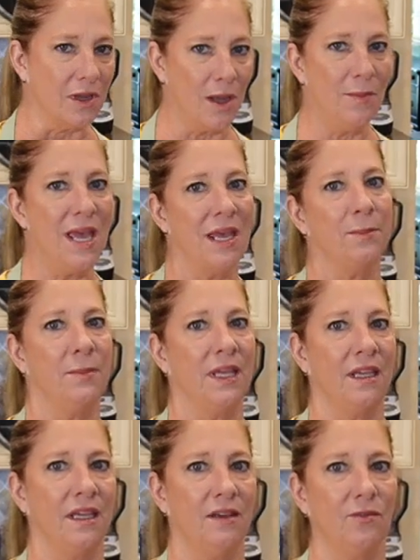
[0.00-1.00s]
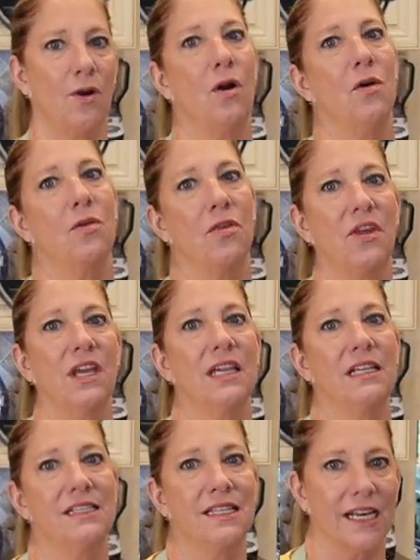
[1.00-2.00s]
come at me for all the
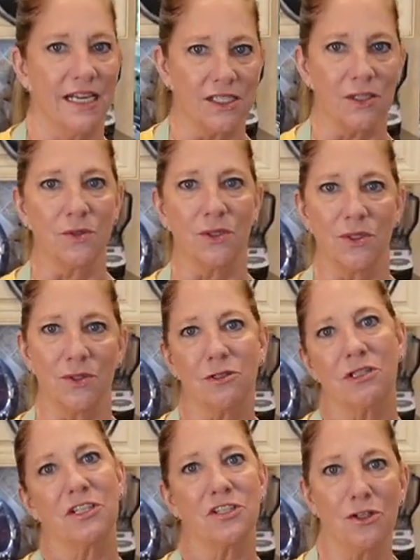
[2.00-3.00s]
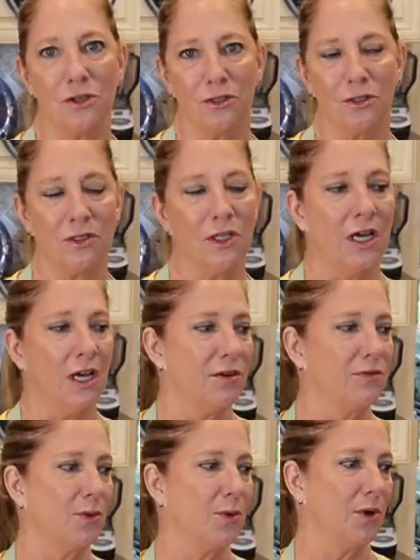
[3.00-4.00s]
things that I don't do traditional
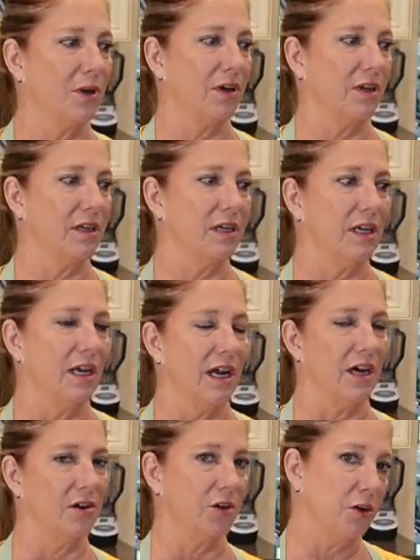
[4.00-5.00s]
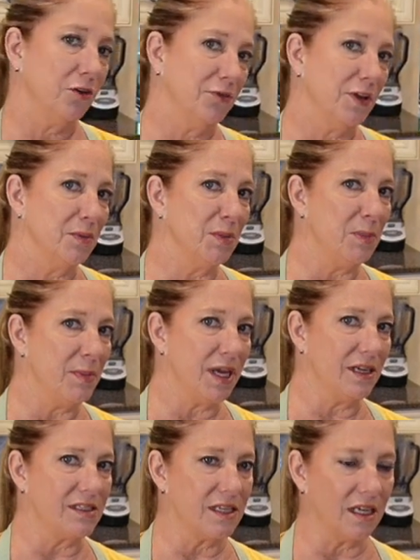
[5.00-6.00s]
for how your family
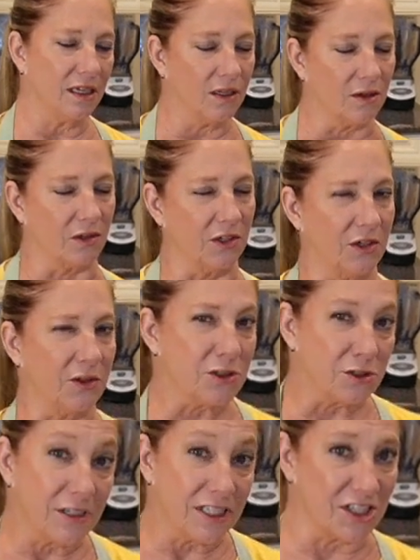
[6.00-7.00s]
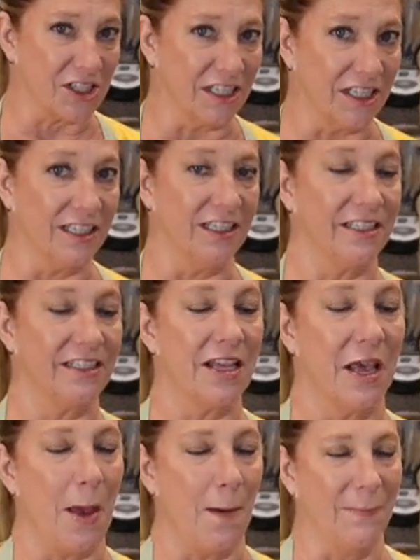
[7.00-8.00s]
makes it or your tradition is,
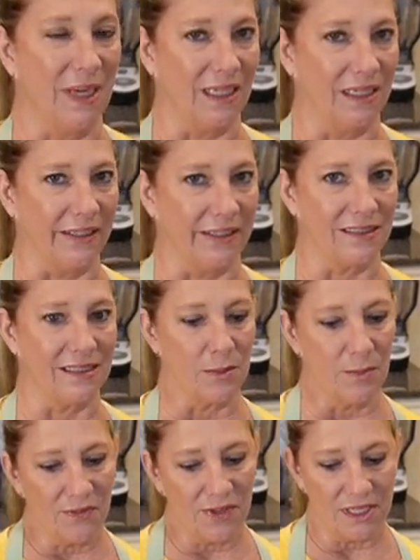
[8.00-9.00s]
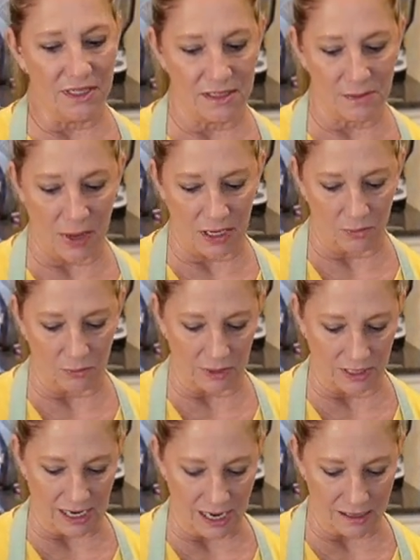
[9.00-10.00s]
but some of it is about
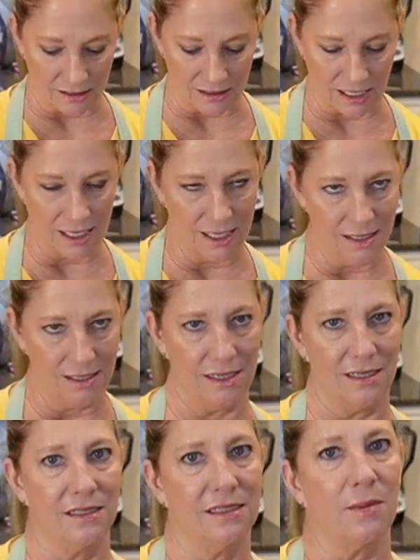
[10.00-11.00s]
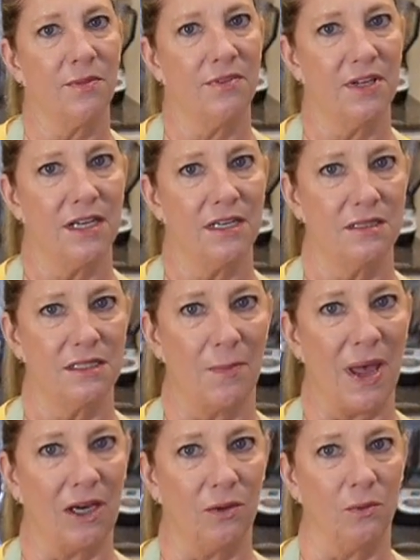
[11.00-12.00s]
what I had on hand and some of it is
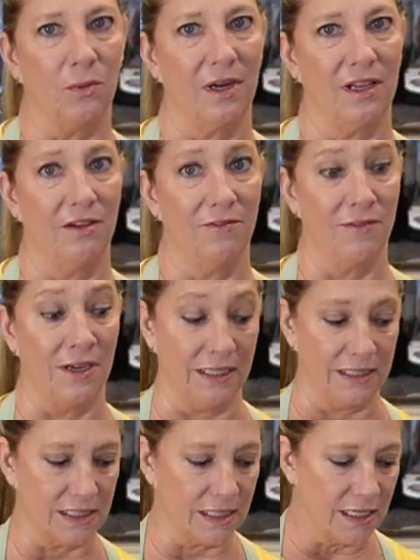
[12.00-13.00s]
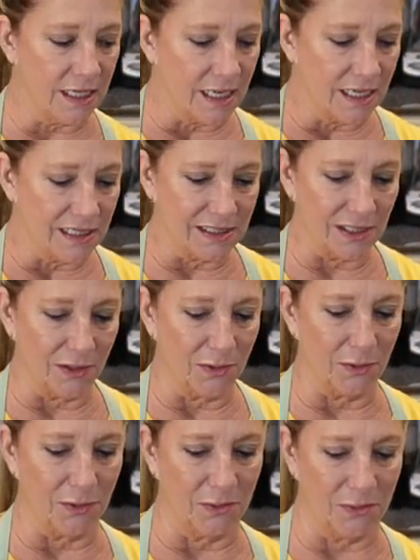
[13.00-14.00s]
about what I could find.
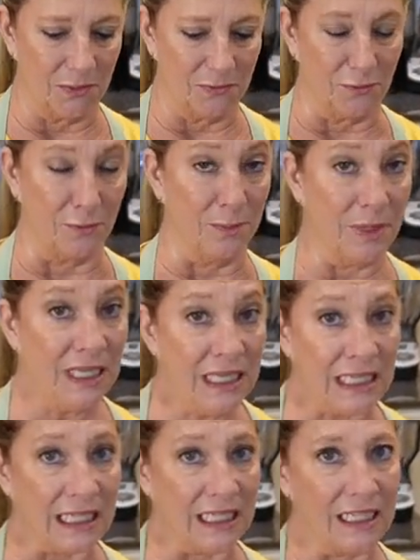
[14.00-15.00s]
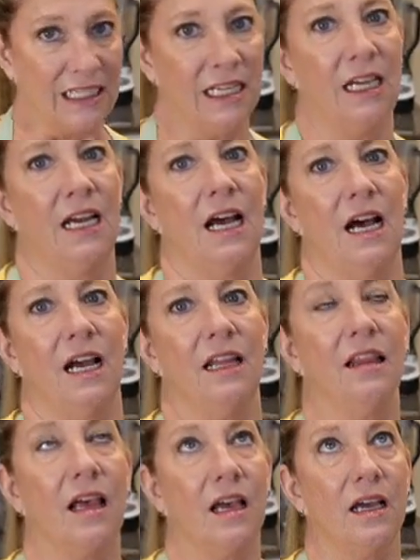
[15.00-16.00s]
So for me, I
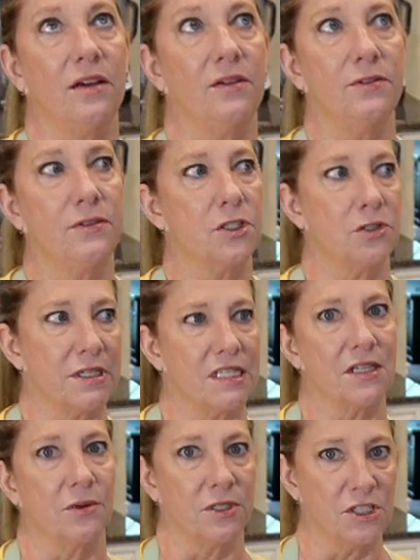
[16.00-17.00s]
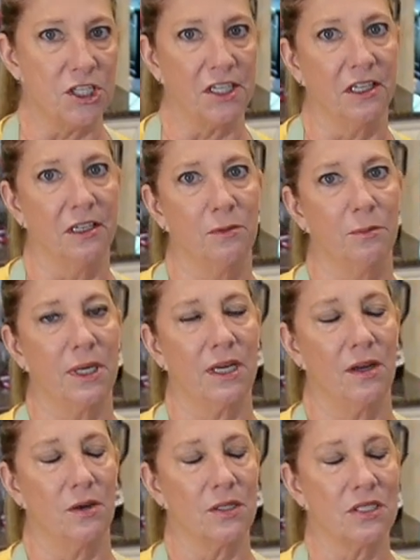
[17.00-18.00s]
love chorizo and chicken, but
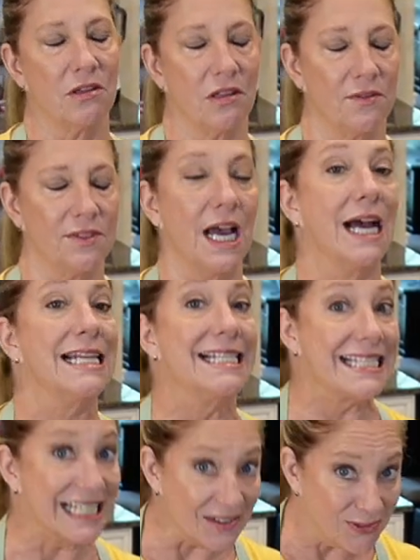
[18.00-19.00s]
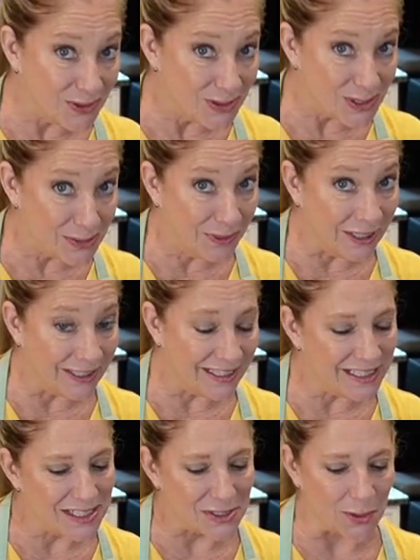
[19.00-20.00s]
I also love to add seafood to
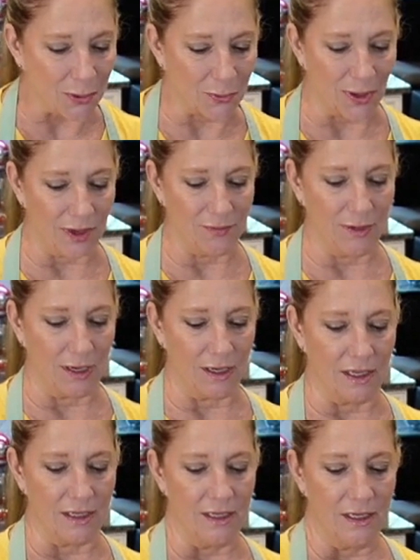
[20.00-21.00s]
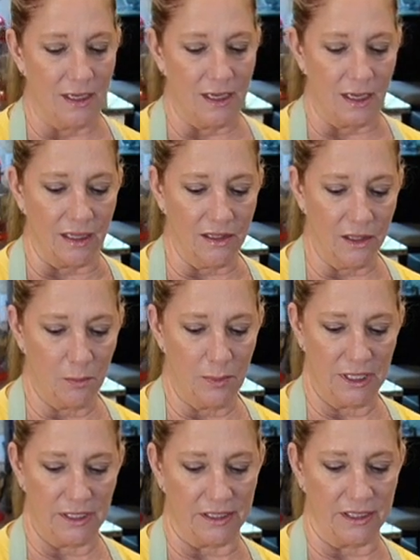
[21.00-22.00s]
mine. So I've got a little
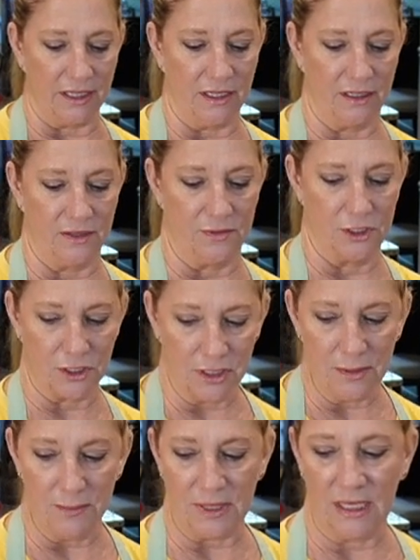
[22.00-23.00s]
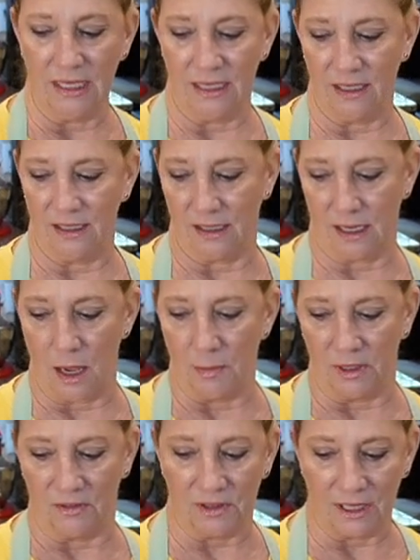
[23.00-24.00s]
bit of shrimp and a
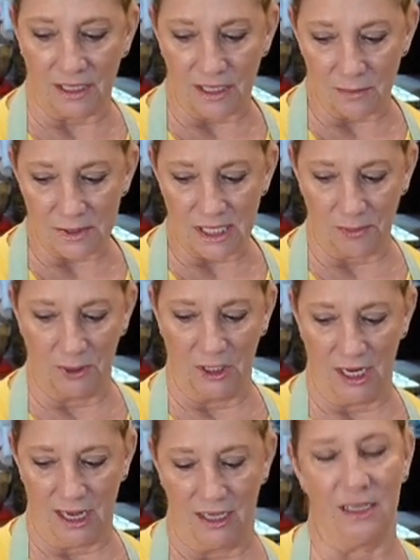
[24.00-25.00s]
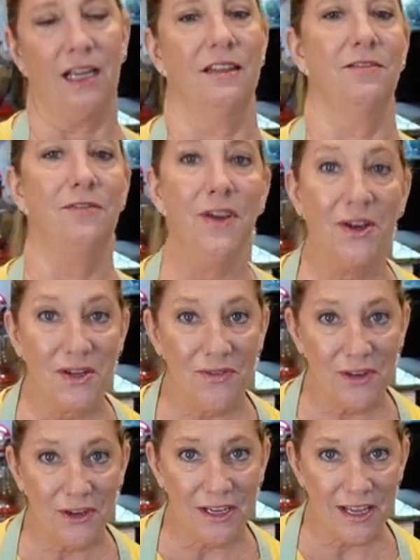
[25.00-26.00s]
couple of clams that I'm gonna add at the very,
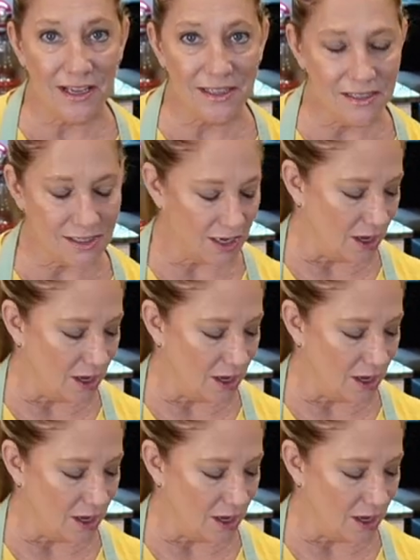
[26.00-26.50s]
very end.